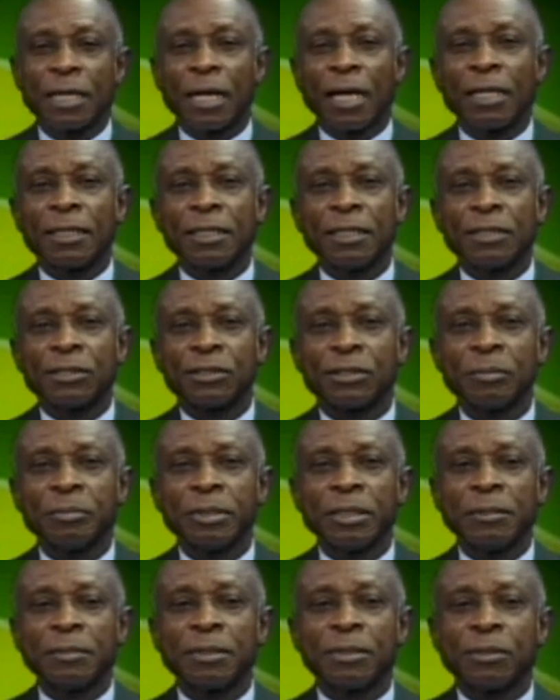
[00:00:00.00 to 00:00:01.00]
and they should
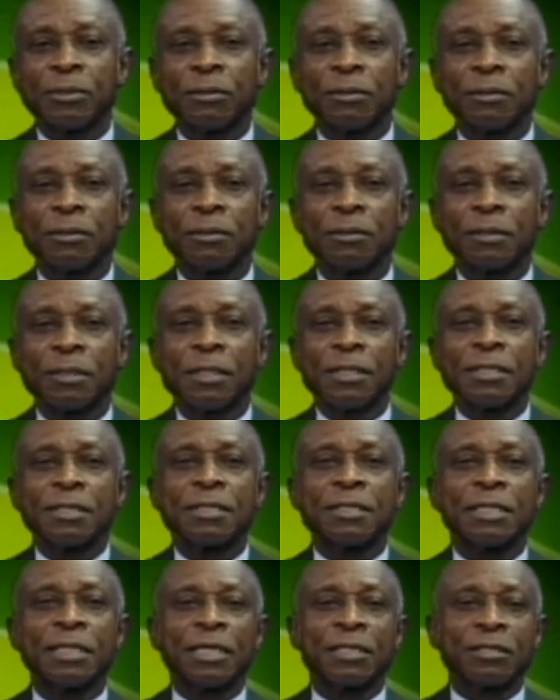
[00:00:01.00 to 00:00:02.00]
be able to
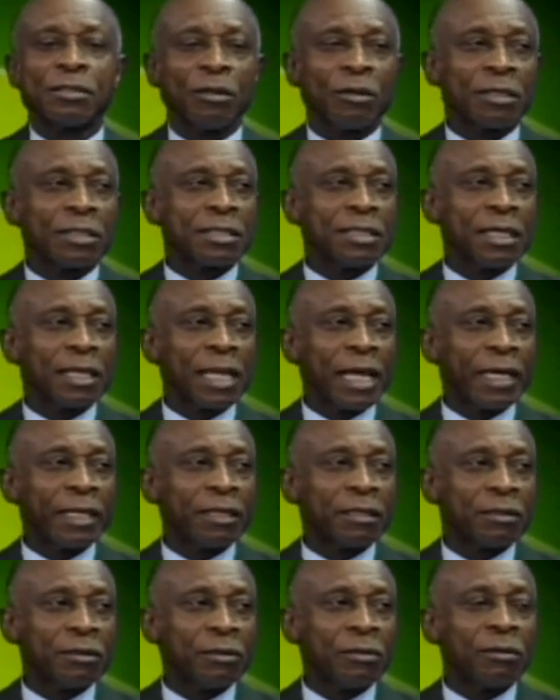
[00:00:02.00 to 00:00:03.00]
stay as long as they
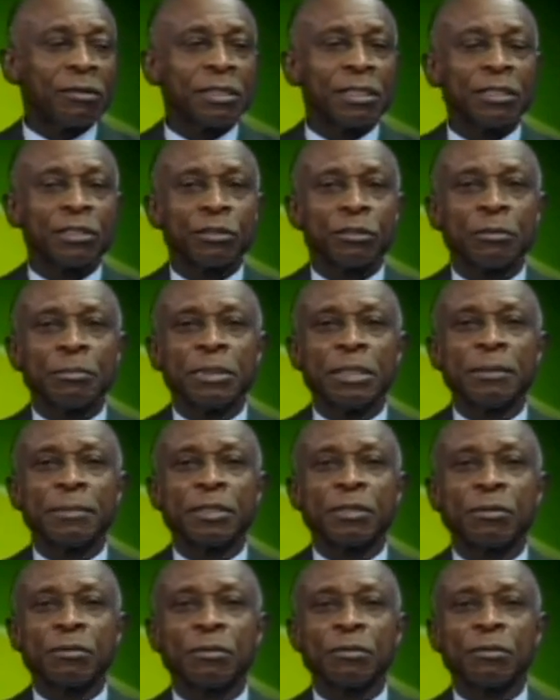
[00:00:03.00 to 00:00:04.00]
like, or they should be able
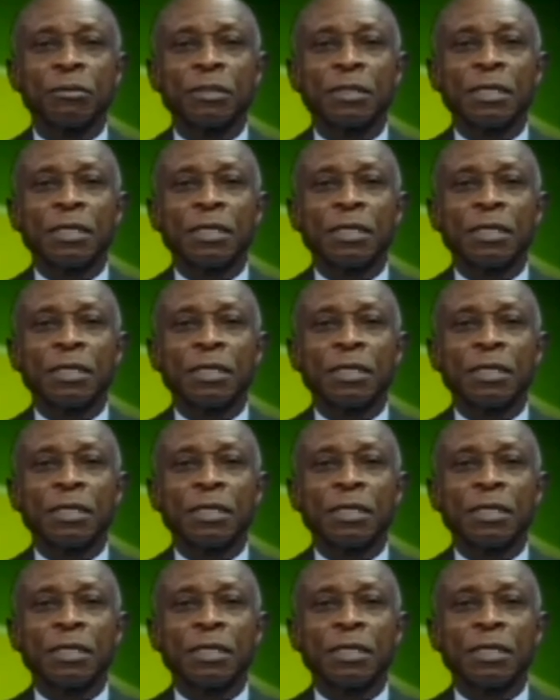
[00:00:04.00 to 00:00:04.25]
to